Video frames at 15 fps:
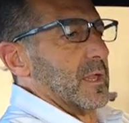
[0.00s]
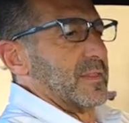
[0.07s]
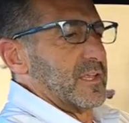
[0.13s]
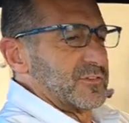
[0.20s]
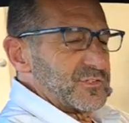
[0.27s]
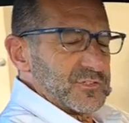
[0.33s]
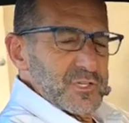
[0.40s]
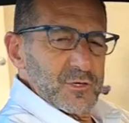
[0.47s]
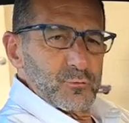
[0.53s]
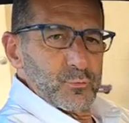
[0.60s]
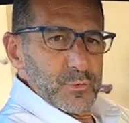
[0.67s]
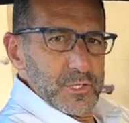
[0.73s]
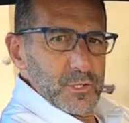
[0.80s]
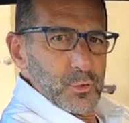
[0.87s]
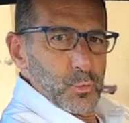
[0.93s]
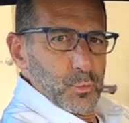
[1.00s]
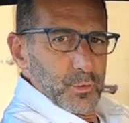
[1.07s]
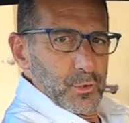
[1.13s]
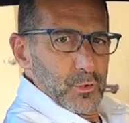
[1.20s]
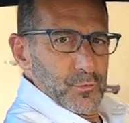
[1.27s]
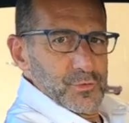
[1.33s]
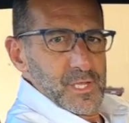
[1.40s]
This is a
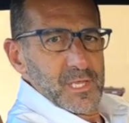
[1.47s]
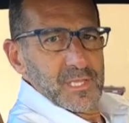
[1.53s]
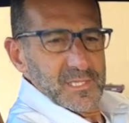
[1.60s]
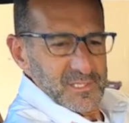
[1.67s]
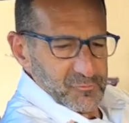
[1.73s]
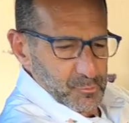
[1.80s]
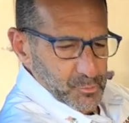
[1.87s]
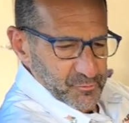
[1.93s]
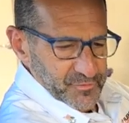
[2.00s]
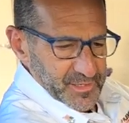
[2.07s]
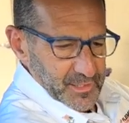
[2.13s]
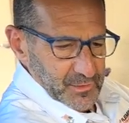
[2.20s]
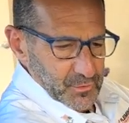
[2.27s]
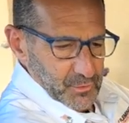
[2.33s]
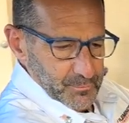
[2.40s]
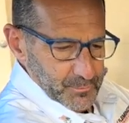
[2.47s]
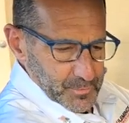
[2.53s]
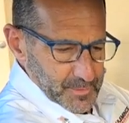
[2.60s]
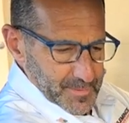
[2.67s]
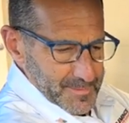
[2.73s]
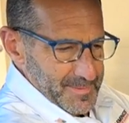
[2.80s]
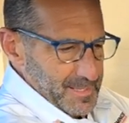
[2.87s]
real-world livable vehicle. What
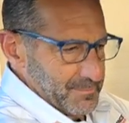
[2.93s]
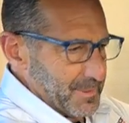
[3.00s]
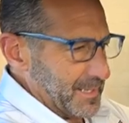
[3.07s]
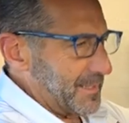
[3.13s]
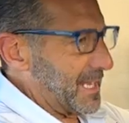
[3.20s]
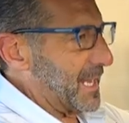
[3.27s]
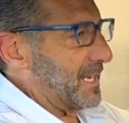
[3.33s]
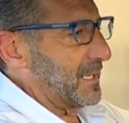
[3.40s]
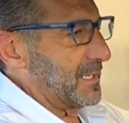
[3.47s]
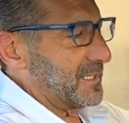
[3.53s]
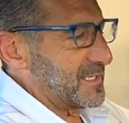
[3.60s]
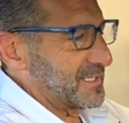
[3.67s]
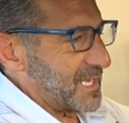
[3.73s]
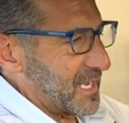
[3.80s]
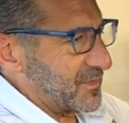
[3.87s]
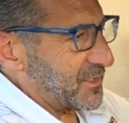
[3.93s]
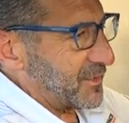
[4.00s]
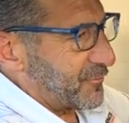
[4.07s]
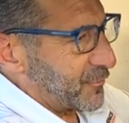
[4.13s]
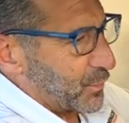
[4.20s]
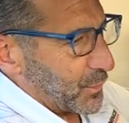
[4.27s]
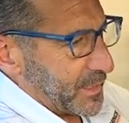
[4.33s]
do I mean by that? This has a
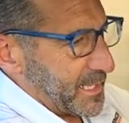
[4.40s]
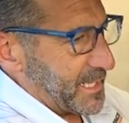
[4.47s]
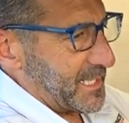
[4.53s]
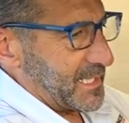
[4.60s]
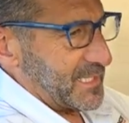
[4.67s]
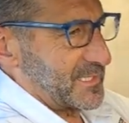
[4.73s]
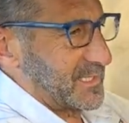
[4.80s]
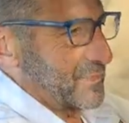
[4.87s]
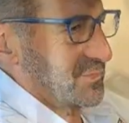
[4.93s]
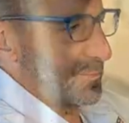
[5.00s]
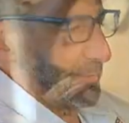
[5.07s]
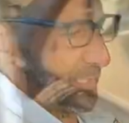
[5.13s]
full heating system